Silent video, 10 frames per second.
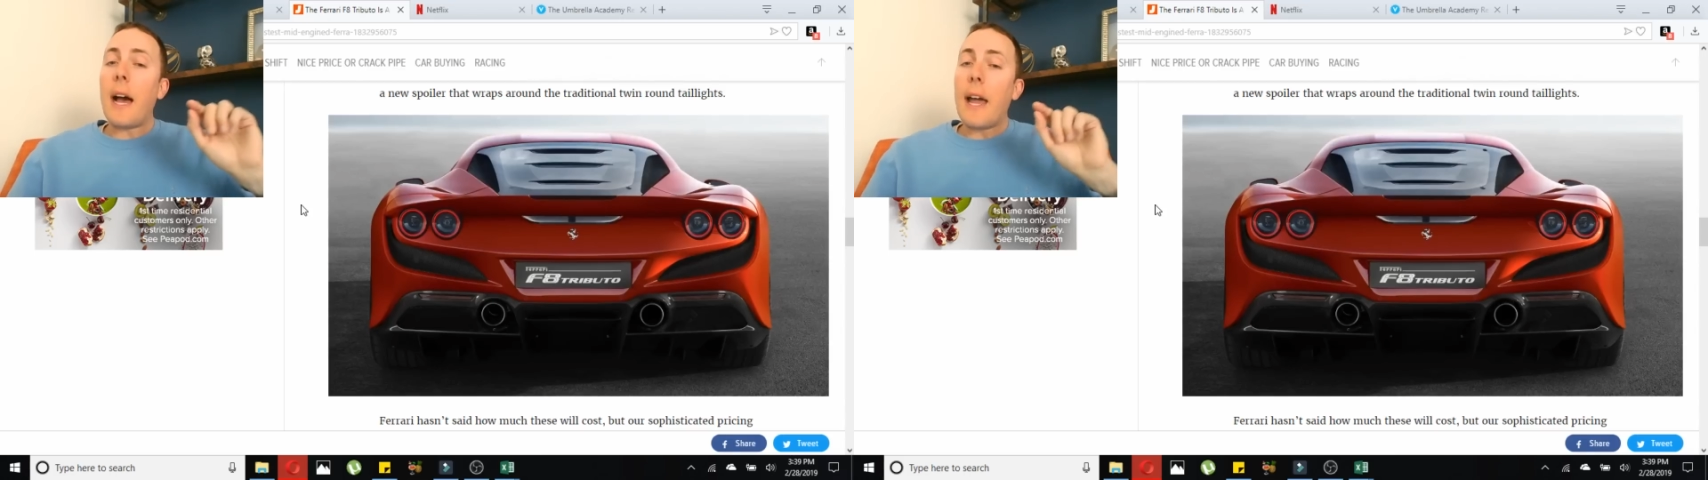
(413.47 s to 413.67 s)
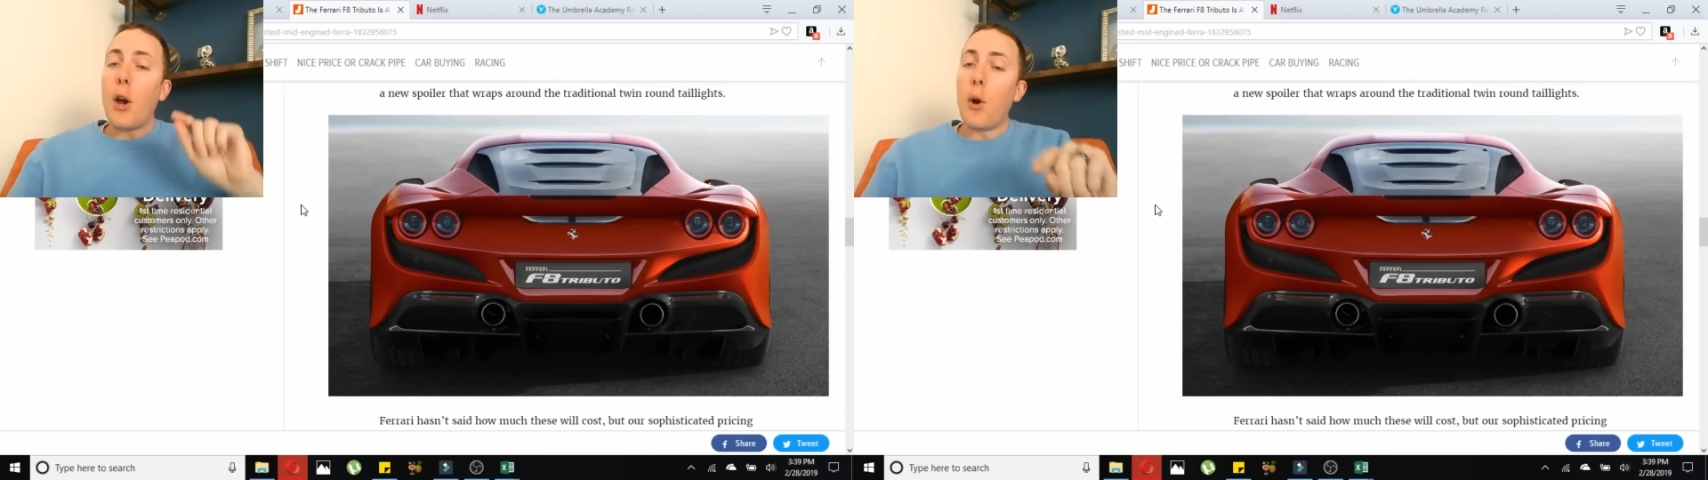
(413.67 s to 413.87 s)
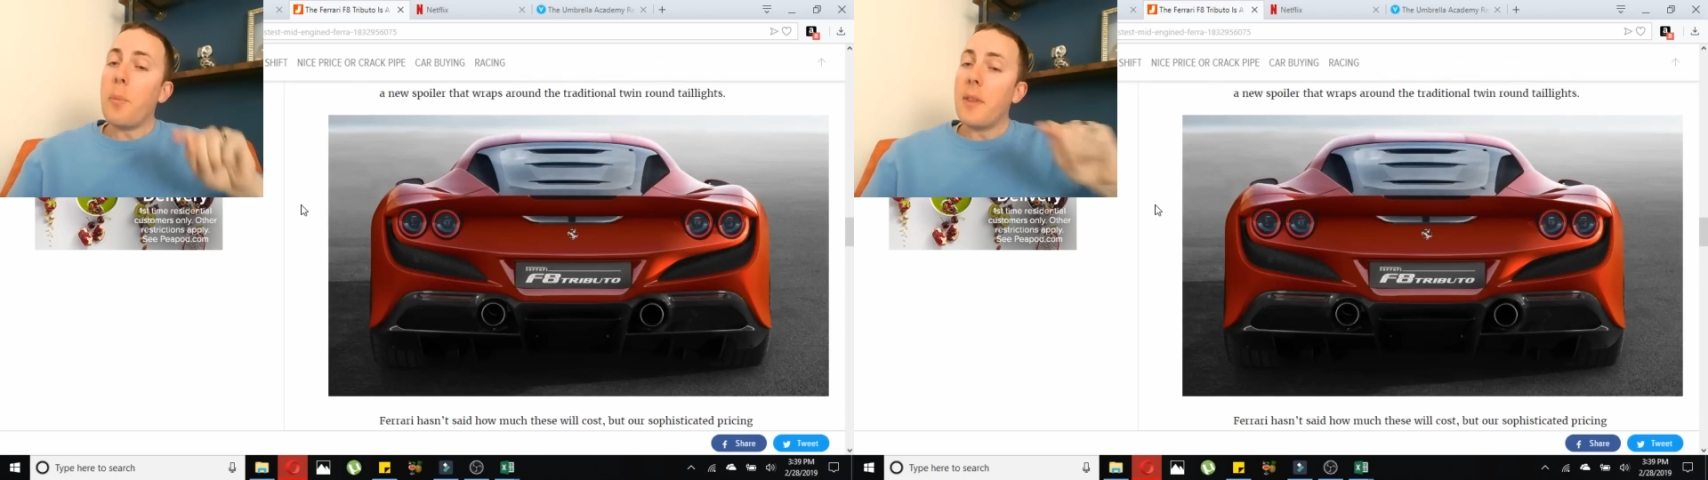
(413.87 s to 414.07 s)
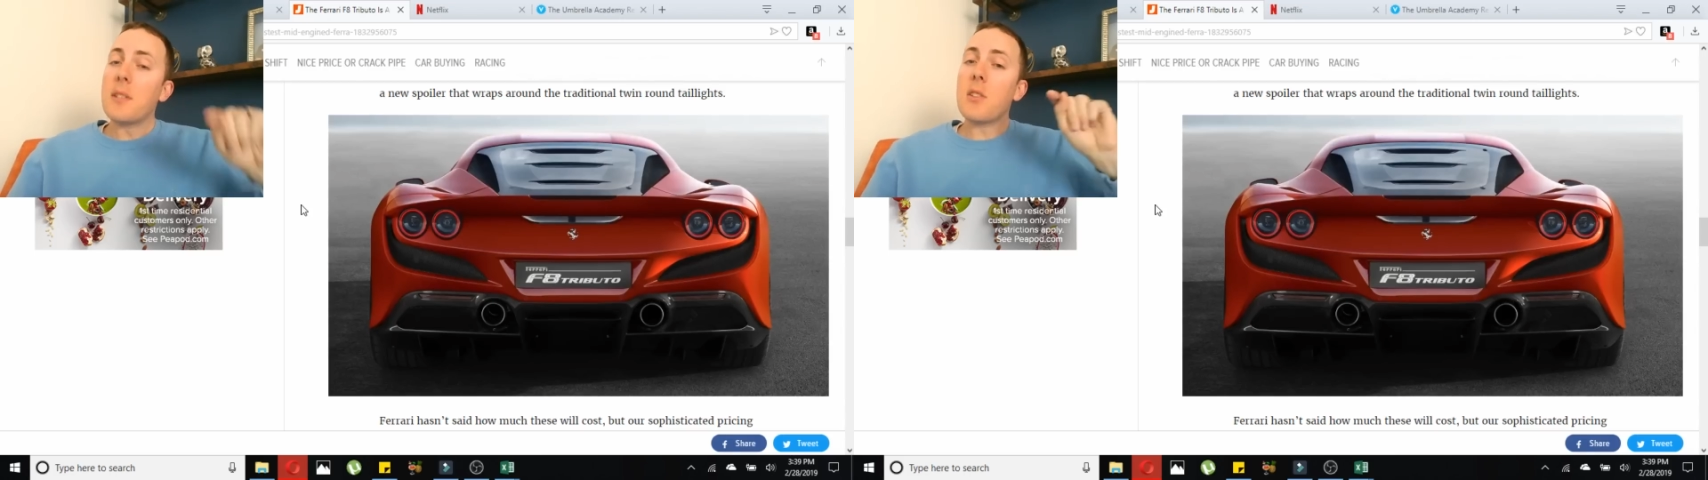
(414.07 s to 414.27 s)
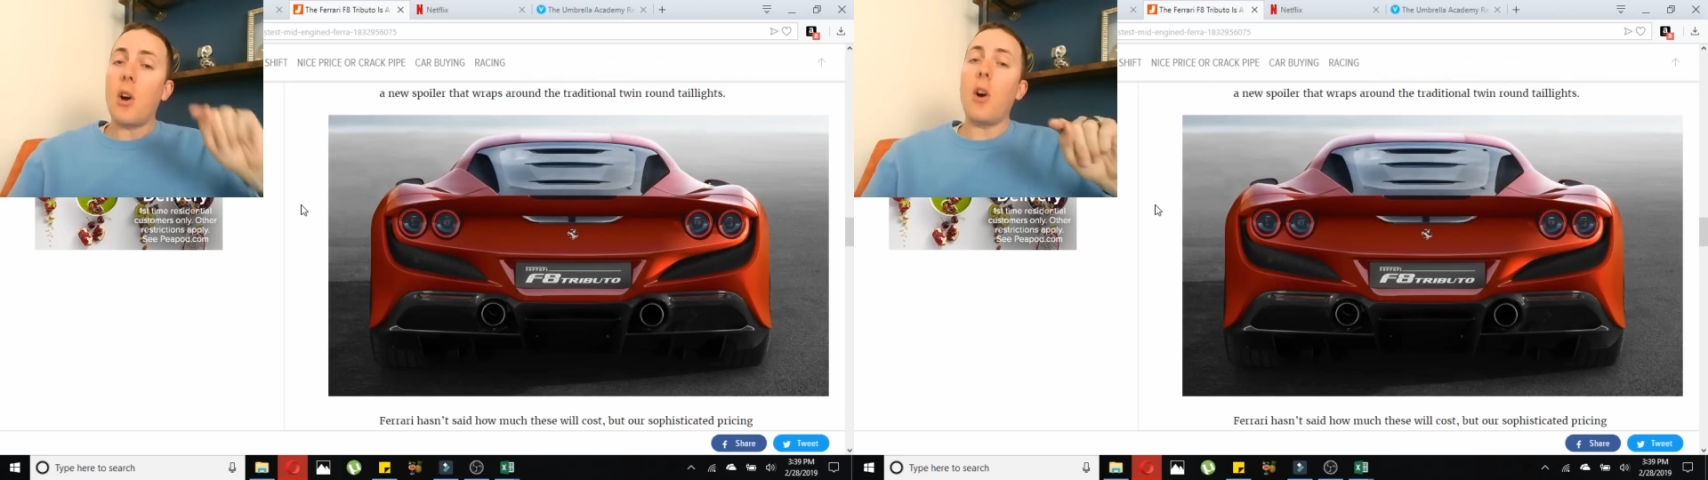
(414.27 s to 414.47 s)
I hope
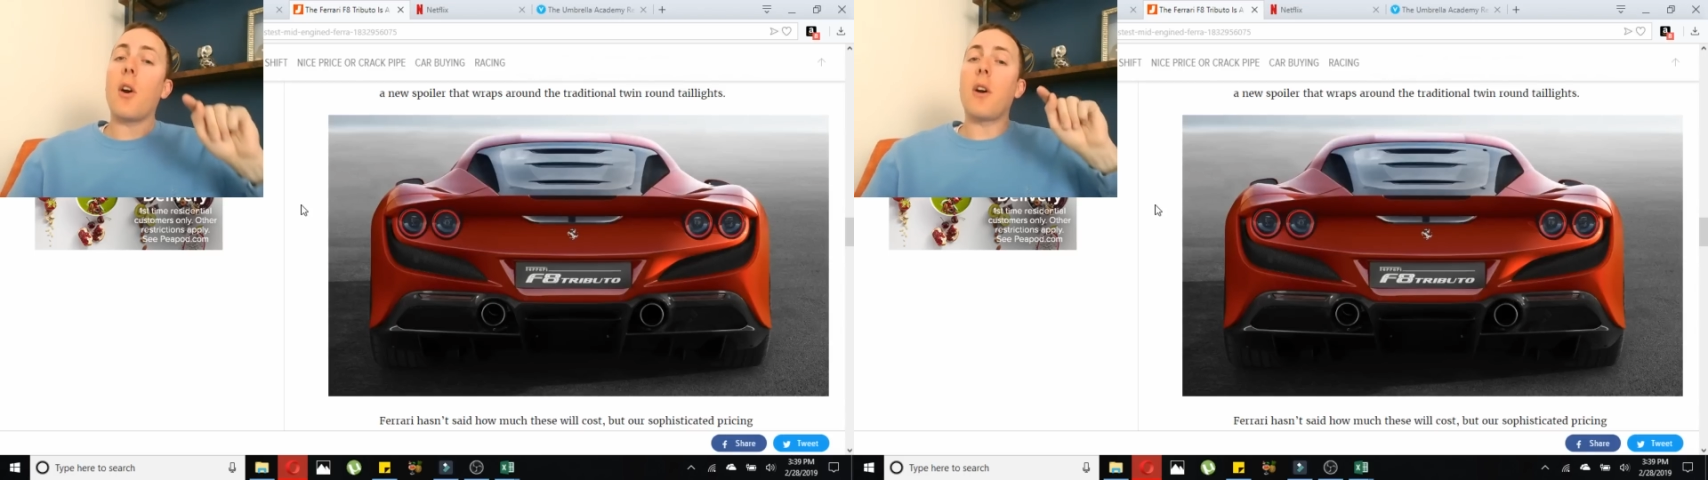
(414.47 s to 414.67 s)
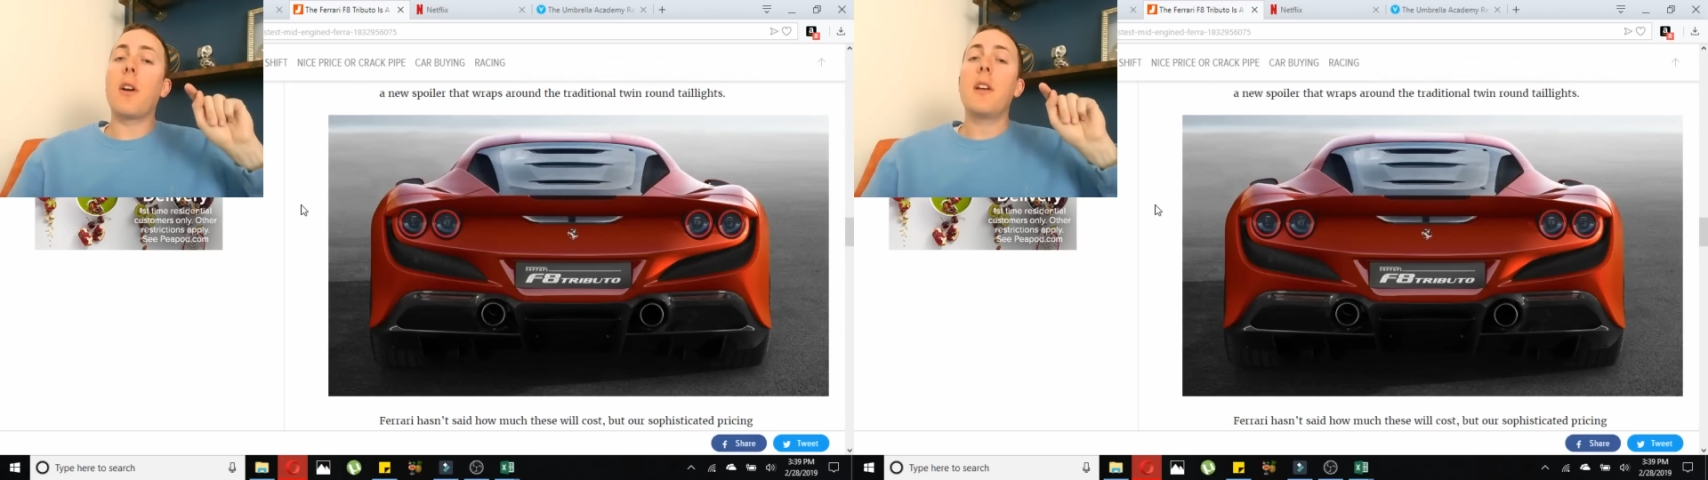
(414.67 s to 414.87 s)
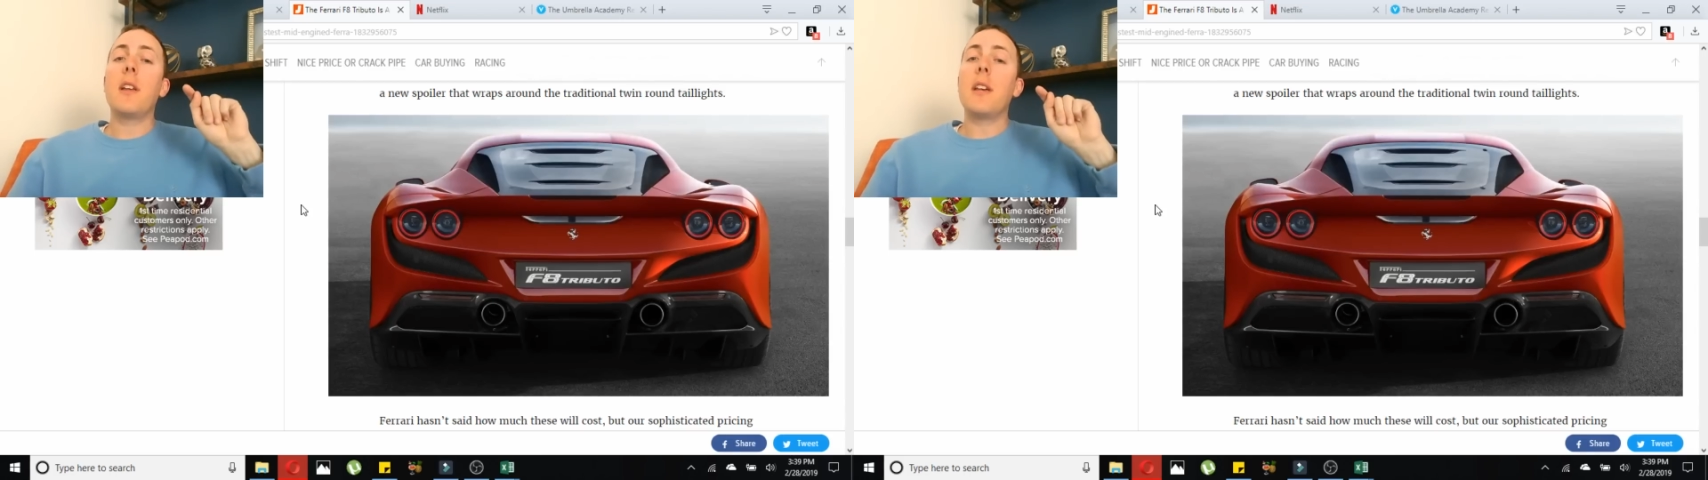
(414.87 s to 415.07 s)
this car